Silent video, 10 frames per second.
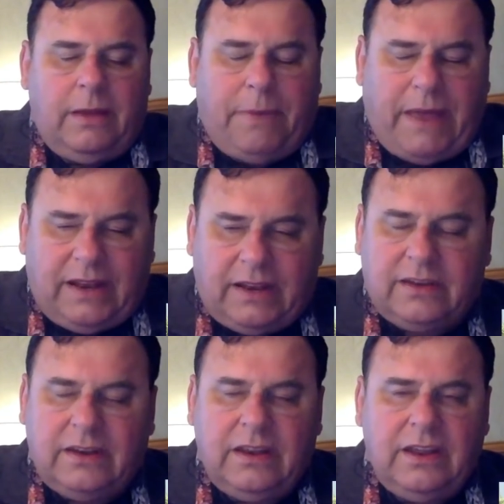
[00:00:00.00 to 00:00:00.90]

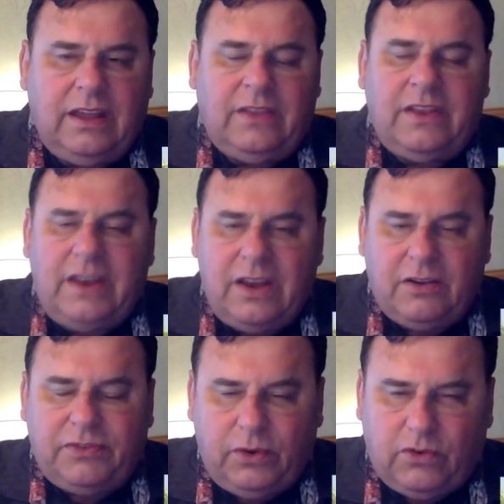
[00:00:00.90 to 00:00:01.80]
abated in the
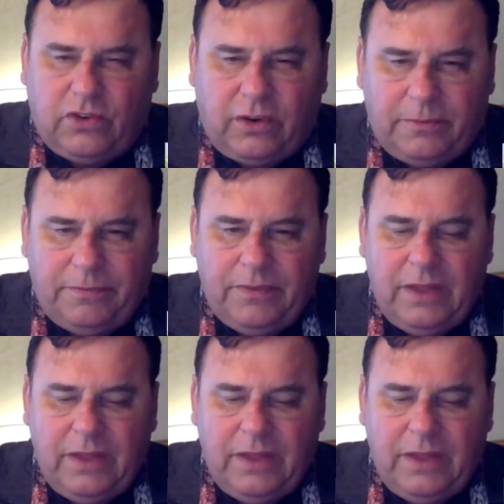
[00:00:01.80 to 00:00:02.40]
near future.